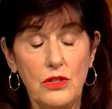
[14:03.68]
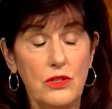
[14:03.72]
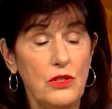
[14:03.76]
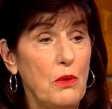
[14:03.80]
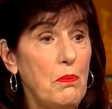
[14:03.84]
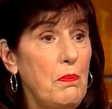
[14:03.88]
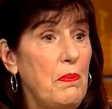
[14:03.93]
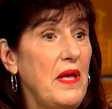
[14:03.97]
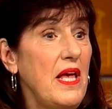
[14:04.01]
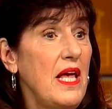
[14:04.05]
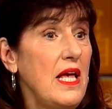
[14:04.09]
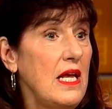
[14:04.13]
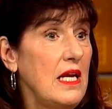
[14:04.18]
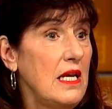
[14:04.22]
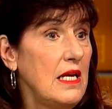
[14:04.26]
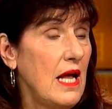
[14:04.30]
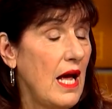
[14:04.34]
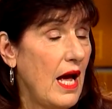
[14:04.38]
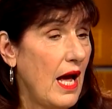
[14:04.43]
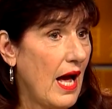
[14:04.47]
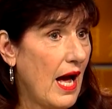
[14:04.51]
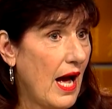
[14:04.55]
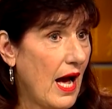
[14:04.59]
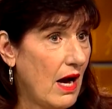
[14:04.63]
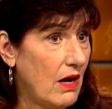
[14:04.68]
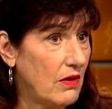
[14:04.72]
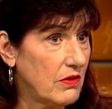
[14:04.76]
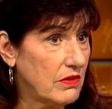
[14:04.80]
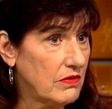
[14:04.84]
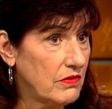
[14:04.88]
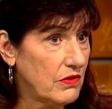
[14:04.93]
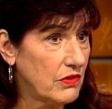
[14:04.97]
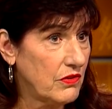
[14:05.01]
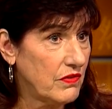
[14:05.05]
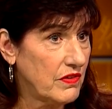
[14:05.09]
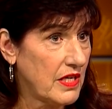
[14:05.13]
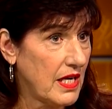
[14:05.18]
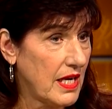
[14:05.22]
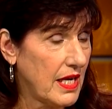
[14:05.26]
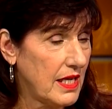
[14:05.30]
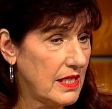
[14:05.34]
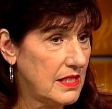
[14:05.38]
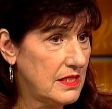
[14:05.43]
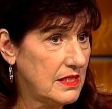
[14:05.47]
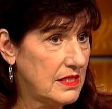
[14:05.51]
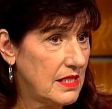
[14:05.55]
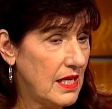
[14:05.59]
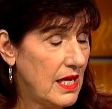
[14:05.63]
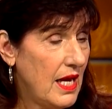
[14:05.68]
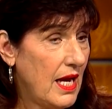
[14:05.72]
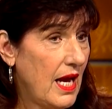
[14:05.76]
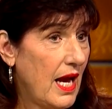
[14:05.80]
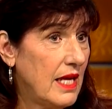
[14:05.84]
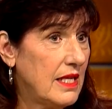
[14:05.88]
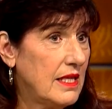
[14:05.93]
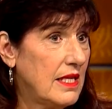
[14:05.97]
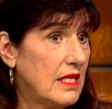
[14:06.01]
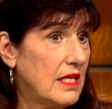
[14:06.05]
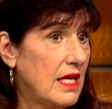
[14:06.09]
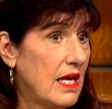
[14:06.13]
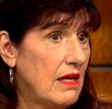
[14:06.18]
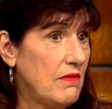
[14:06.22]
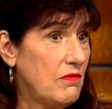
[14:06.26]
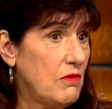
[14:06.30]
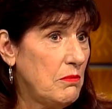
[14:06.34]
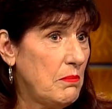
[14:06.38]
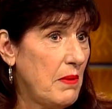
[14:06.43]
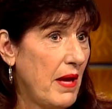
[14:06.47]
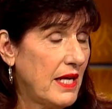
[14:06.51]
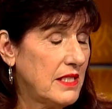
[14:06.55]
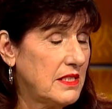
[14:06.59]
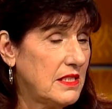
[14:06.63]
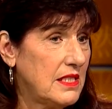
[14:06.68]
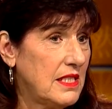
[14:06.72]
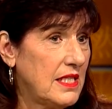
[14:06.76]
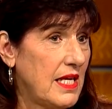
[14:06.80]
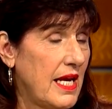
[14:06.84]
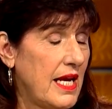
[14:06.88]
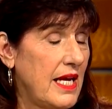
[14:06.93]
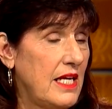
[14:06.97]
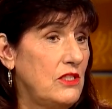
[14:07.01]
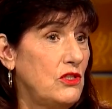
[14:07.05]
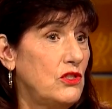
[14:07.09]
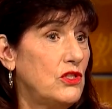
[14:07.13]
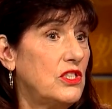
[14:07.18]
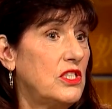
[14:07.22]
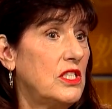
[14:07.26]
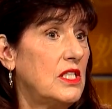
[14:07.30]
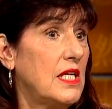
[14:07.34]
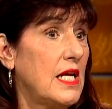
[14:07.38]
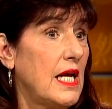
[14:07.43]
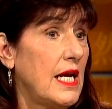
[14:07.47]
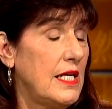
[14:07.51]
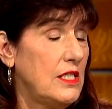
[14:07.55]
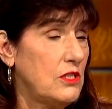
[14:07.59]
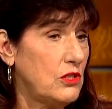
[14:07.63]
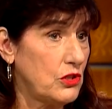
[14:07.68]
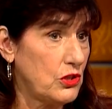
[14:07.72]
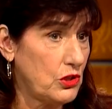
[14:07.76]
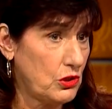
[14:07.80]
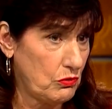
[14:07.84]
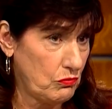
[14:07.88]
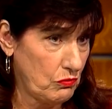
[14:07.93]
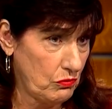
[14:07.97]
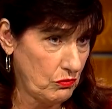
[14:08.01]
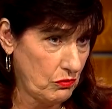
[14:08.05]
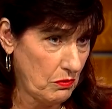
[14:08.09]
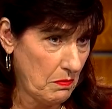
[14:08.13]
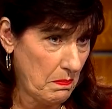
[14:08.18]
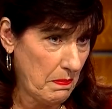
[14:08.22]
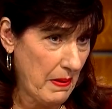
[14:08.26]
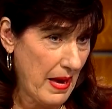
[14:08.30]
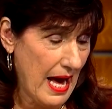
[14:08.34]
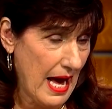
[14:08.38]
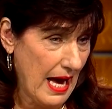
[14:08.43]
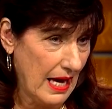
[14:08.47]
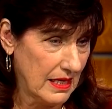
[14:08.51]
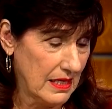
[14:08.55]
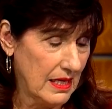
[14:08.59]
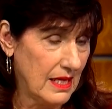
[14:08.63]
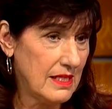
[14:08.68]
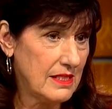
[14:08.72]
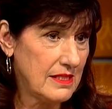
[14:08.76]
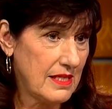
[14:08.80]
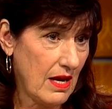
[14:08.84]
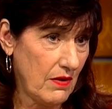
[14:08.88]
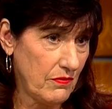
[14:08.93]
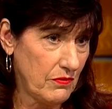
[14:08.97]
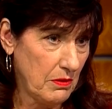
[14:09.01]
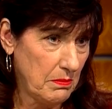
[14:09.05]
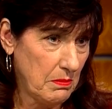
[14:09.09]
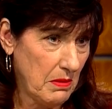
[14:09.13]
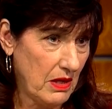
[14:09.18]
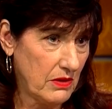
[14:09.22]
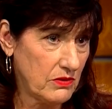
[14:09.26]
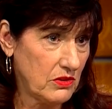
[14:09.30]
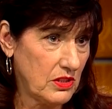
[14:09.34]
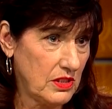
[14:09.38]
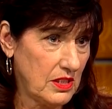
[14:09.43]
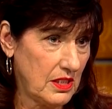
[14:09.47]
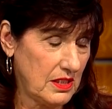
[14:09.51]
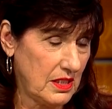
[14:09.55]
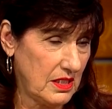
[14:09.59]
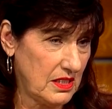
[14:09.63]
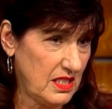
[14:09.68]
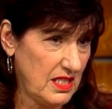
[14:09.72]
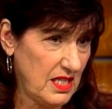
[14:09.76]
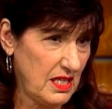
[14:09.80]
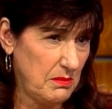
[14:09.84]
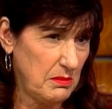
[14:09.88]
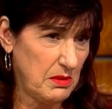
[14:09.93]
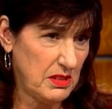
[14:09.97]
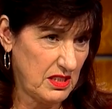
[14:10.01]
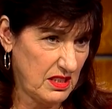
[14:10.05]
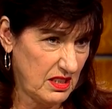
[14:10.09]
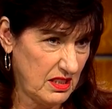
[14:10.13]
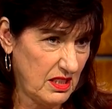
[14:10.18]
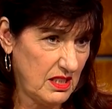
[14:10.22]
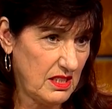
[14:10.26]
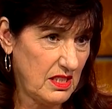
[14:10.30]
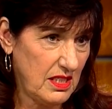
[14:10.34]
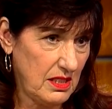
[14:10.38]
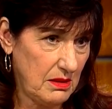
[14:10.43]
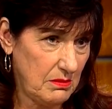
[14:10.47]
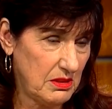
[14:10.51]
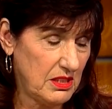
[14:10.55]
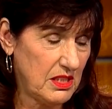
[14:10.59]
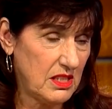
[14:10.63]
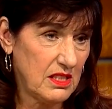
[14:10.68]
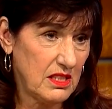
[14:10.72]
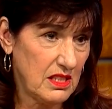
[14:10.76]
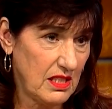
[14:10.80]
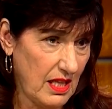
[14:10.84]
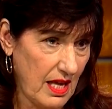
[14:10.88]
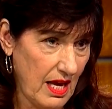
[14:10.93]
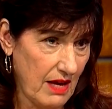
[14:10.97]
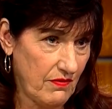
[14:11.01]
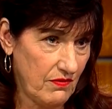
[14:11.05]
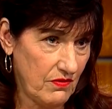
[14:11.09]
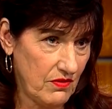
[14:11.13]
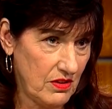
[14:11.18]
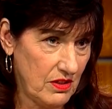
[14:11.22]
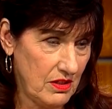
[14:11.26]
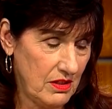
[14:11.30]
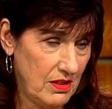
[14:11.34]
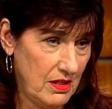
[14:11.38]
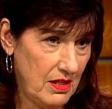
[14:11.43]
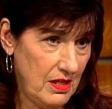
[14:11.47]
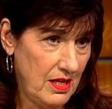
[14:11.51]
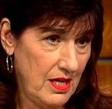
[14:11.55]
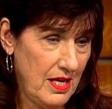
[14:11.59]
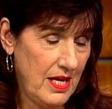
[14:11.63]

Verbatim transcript: He took the pin out of the grenades and then gave them back to the angels, and the angels threw them back down the mountain at the demons, and the demons left.